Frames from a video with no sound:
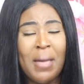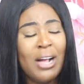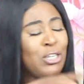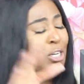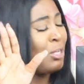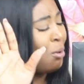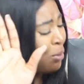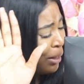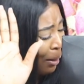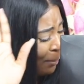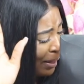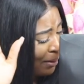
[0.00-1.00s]
Actually, don't
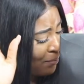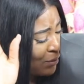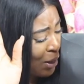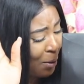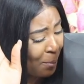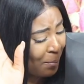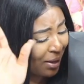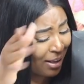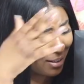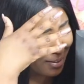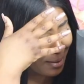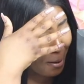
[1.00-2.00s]
look at me. Don't,
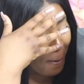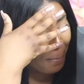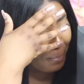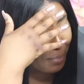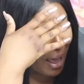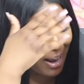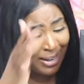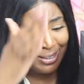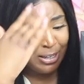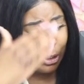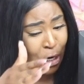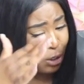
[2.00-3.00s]
because I can
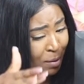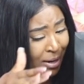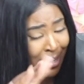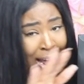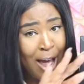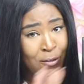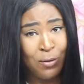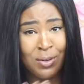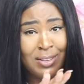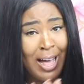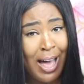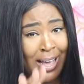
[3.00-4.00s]
see judgment in
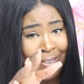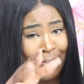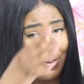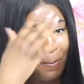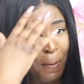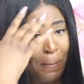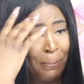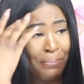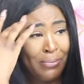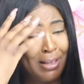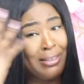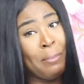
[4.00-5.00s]
everyone's eyes,
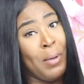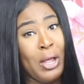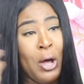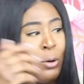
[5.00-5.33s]
except my